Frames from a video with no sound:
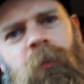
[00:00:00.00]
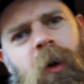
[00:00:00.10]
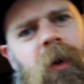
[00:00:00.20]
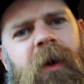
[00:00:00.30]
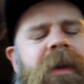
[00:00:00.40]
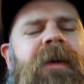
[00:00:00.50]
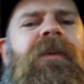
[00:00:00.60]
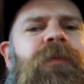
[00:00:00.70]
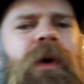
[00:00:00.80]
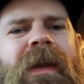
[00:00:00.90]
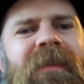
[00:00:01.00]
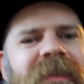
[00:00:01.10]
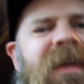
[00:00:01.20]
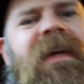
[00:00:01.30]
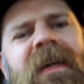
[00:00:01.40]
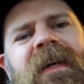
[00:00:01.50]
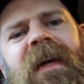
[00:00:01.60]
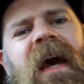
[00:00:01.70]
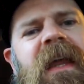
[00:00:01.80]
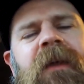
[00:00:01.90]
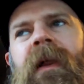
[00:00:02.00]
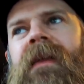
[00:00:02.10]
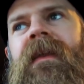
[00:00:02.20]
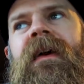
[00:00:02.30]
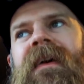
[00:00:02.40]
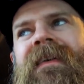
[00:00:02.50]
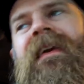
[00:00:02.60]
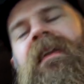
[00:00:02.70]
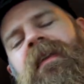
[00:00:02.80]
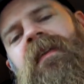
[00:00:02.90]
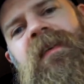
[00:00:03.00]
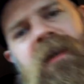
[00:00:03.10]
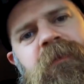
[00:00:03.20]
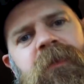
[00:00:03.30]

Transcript: morning, it is Wednesday and the plan today is getting to the gym.